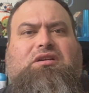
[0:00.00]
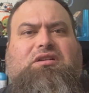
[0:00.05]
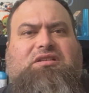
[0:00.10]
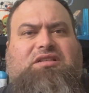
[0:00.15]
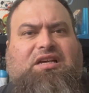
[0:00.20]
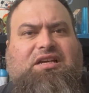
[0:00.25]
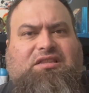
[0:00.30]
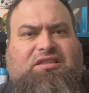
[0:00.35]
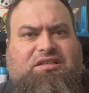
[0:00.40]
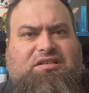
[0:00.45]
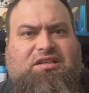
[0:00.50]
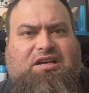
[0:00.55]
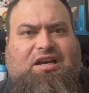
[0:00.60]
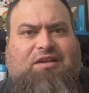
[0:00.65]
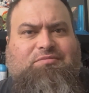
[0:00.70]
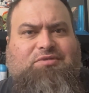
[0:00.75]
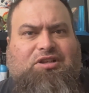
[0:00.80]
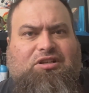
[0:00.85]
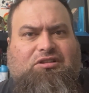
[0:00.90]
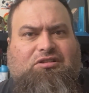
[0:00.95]
Take the
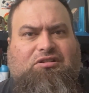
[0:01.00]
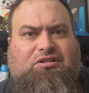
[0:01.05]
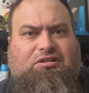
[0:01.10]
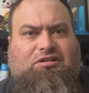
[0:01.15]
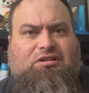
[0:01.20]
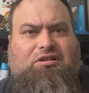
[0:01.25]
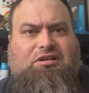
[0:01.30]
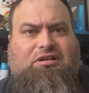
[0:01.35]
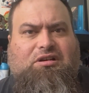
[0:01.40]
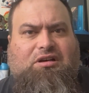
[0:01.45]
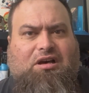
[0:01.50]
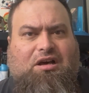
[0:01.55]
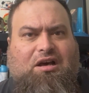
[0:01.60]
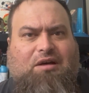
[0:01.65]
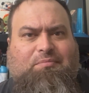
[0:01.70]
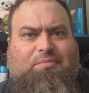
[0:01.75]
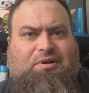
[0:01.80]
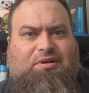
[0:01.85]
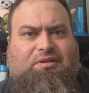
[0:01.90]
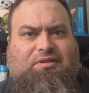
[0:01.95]
time to look
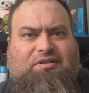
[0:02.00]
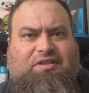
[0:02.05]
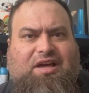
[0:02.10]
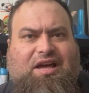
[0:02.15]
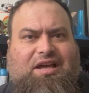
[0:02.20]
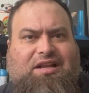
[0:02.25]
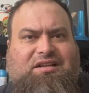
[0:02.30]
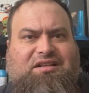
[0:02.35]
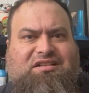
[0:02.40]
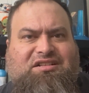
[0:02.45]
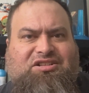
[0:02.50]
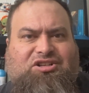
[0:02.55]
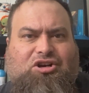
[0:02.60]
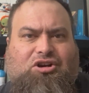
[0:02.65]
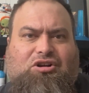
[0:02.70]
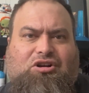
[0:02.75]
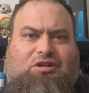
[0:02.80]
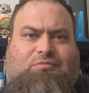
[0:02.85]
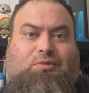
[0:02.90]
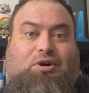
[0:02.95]
up that
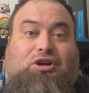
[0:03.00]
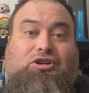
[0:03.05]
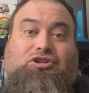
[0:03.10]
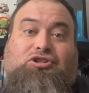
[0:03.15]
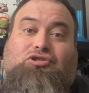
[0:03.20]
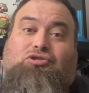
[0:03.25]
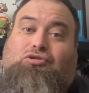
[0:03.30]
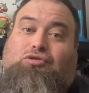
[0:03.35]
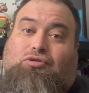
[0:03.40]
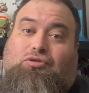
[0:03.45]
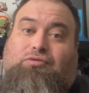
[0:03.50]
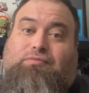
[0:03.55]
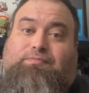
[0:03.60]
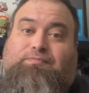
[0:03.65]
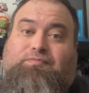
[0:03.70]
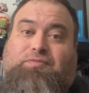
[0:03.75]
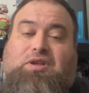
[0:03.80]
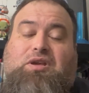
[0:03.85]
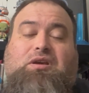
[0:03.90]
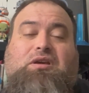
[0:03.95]
term on Google.
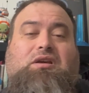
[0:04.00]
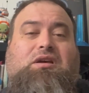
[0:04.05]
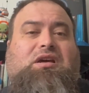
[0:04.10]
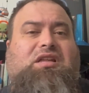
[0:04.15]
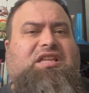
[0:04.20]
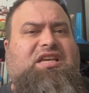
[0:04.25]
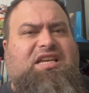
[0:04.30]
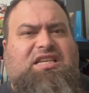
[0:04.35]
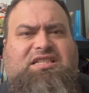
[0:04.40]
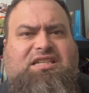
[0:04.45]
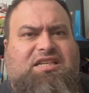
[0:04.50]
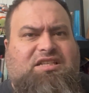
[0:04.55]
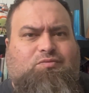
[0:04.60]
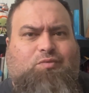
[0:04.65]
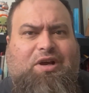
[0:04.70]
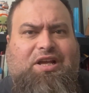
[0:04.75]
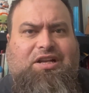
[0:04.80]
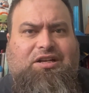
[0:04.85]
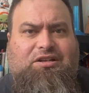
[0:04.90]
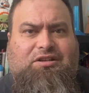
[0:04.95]
The easiest
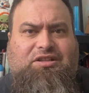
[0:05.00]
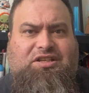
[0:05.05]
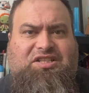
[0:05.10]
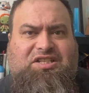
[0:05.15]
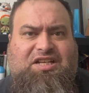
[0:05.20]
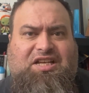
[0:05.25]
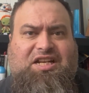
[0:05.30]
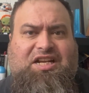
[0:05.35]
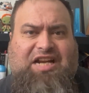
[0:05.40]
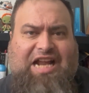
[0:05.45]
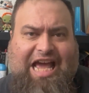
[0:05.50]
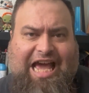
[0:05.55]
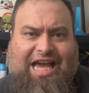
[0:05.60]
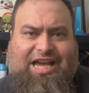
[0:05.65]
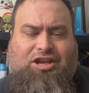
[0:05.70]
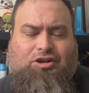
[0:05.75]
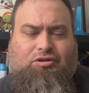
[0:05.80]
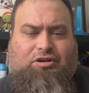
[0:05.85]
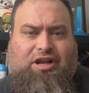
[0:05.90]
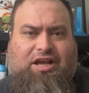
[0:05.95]
way to do this to get an
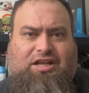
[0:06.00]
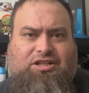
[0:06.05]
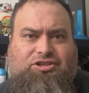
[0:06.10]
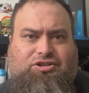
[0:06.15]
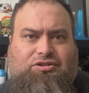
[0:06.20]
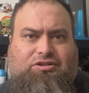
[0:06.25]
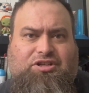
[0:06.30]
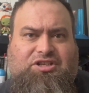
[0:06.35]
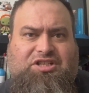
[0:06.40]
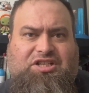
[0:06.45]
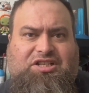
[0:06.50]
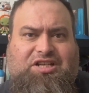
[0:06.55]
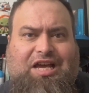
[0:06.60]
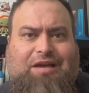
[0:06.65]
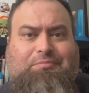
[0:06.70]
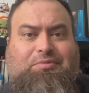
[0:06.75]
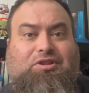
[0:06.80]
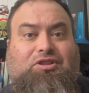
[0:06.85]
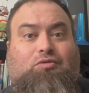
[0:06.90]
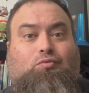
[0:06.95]
accurate answer is to
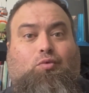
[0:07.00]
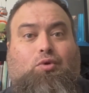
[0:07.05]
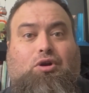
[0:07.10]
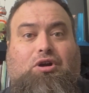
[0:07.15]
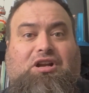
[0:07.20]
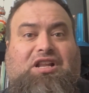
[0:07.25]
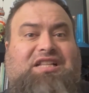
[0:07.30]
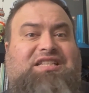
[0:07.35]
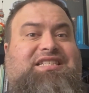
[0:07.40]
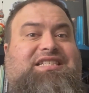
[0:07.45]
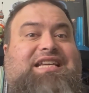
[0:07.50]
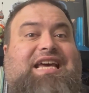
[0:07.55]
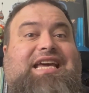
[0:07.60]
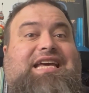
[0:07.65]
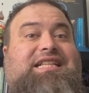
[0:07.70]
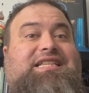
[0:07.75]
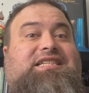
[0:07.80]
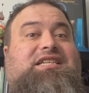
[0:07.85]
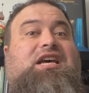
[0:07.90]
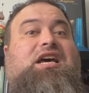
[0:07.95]
type in the word. Let's say
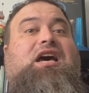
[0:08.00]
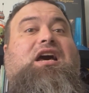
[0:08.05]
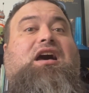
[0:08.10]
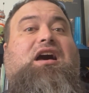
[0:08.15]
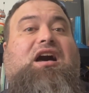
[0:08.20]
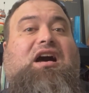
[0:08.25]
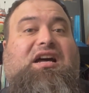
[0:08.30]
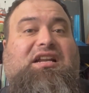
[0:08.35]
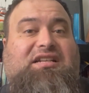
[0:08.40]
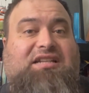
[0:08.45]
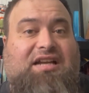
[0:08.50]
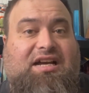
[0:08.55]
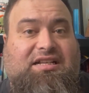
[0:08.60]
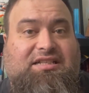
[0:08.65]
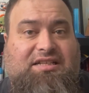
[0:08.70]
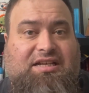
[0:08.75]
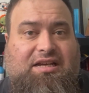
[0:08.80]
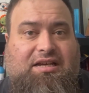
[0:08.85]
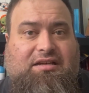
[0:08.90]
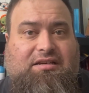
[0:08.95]
it's
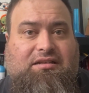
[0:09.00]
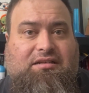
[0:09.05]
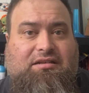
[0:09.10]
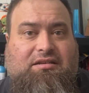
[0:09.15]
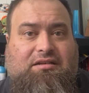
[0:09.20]
andante.